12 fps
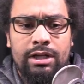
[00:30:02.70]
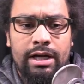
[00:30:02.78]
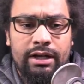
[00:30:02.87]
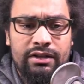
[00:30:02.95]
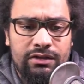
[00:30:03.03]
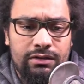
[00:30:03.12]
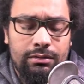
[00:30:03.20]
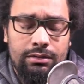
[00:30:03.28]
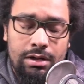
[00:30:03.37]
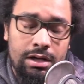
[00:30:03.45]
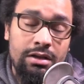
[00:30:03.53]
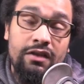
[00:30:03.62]
decks.
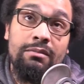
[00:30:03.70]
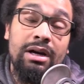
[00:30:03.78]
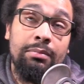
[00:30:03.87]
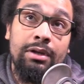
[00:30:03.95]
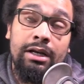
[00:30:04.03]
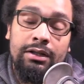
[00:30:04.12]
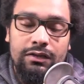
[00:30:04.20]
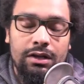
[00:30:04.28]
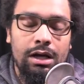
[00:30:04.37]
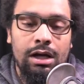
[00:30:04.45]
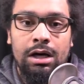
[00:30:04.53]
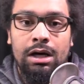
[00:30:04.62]
I love my plagues.
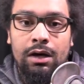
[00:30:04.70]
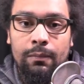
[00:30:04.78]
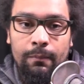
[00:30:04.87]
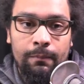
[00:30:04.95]
I